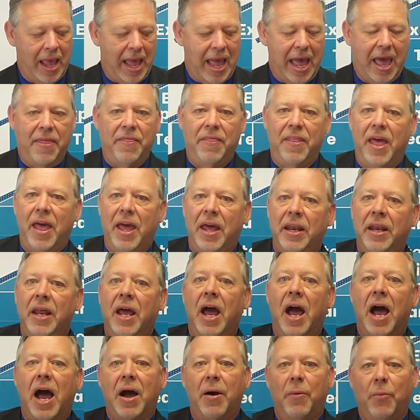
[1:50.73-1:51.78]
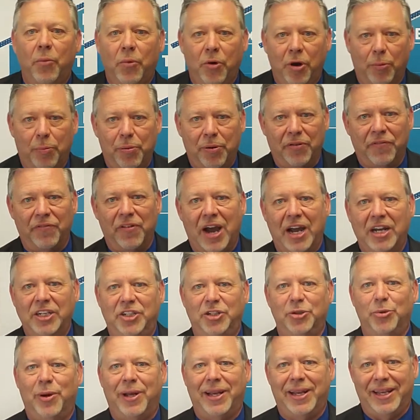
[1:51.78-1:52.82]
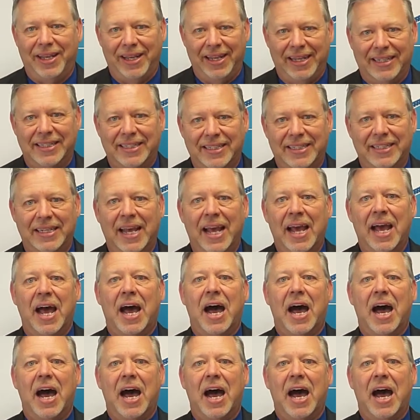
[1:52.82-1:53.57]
And then we'll provide you a list